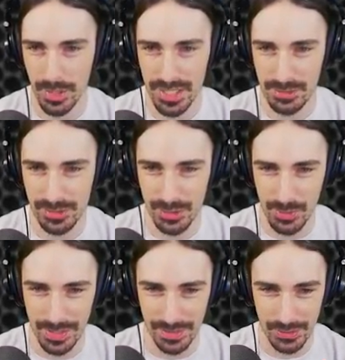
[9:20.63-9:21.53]
What are you
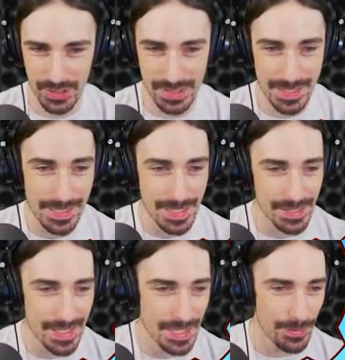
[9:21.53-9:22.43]
doing? The seat
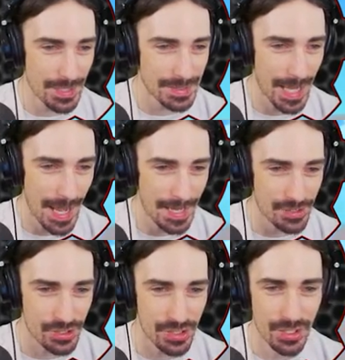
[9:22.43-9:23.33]
isn't even
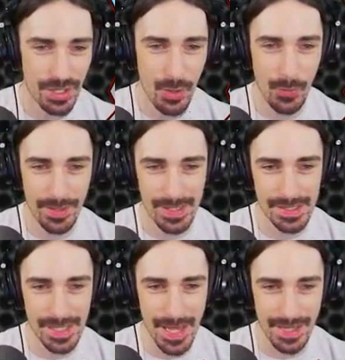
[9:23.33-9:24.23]
attached. What
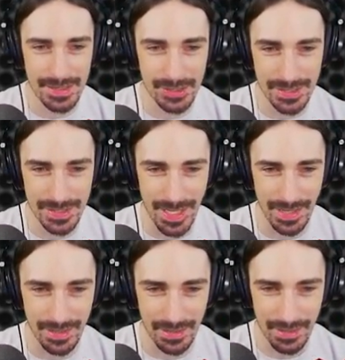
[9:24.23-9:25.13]
is that? Look at
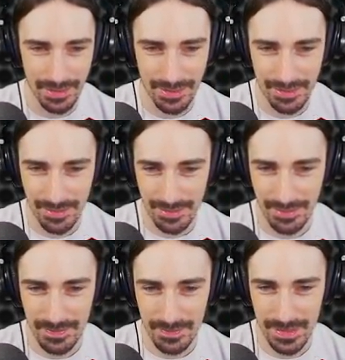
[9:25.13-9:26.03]
that.
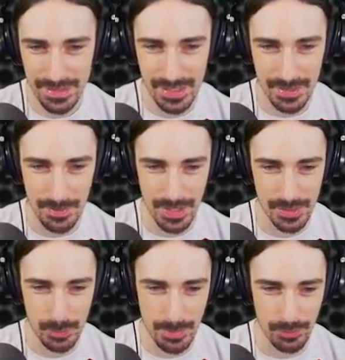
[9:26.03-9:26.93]
This is the,
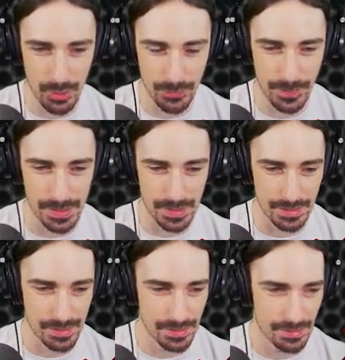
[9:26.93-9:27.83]
this, we broke
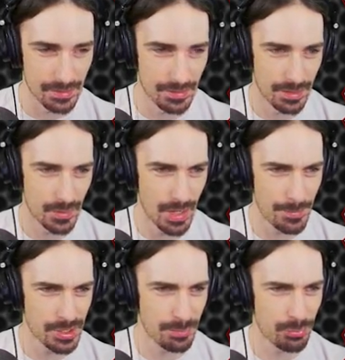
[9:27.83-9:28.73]
physics. You know,
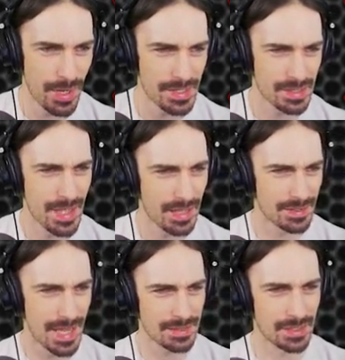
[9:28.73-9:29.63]
I'm surprised
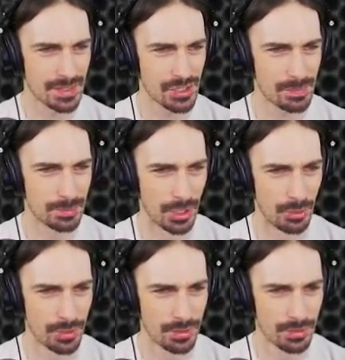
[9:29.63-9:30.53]
that that didn't
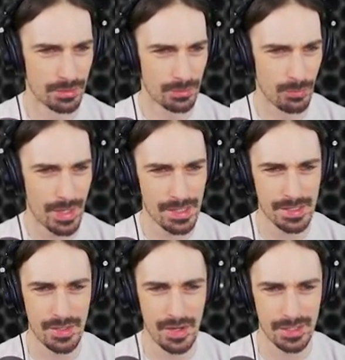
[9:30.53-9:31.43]
explode. Why is
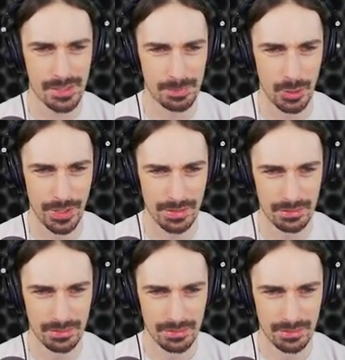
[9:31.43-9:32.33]
that not exploding?
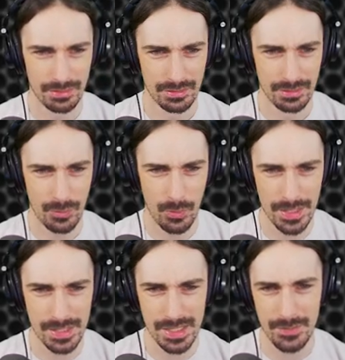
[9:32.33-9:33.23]

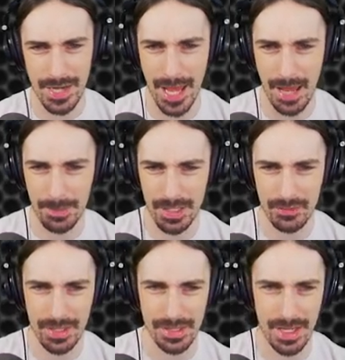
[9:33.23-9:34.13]
What is even happening
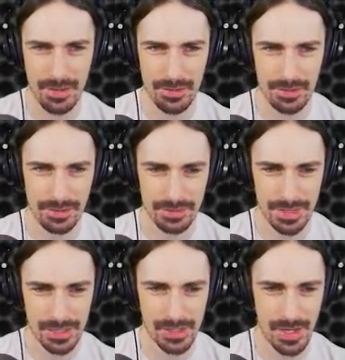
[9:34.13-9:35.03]
right now?
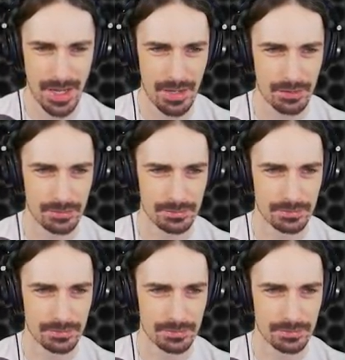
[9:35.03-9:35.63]
That's not how...